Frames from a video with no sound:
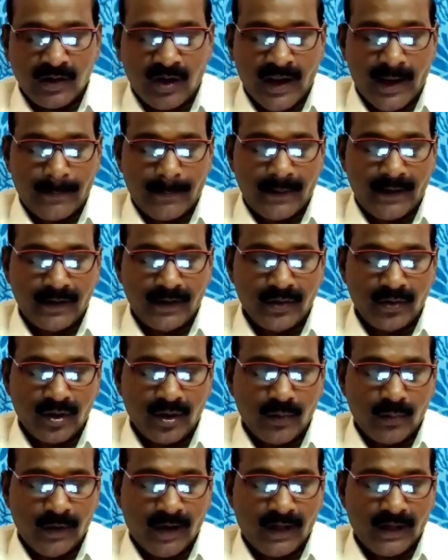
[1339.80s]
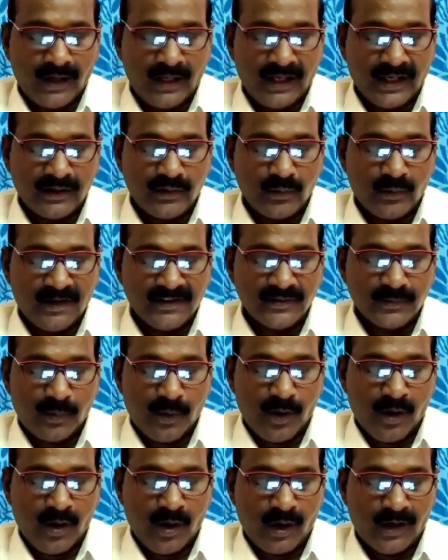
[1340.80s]
What happened, when Nick
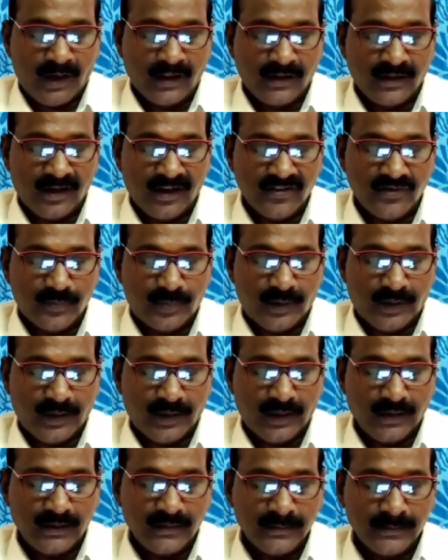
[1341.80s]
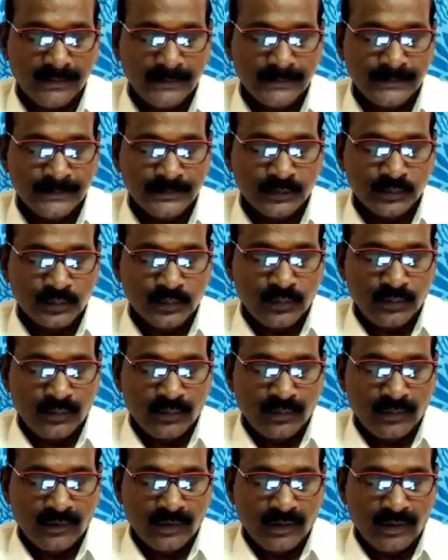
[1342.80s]
was born in the hospital,
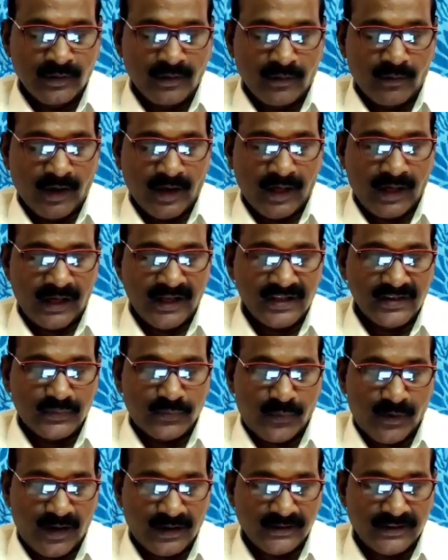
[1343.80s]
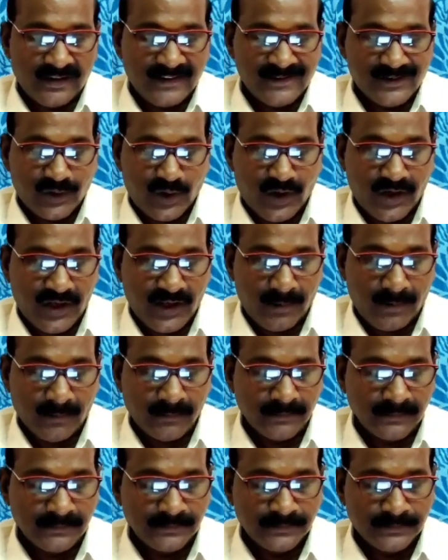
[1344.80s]
when his father saw
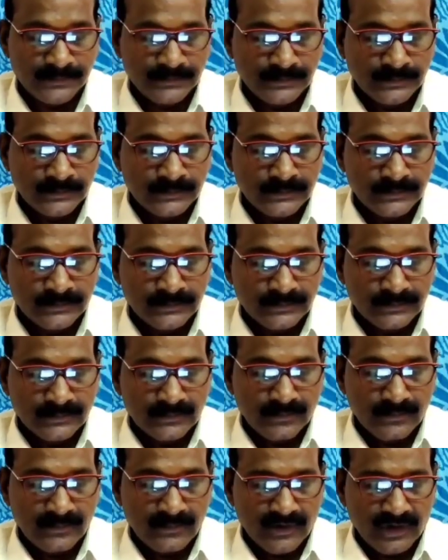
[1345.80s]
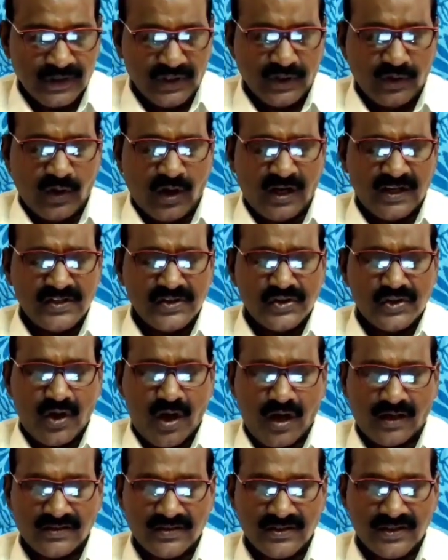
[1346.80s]
him, he got
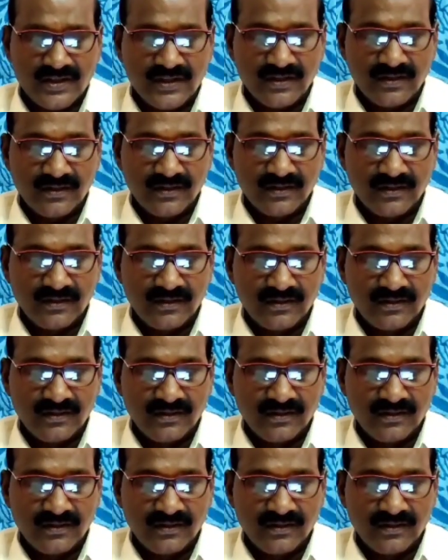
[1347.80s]
shocked.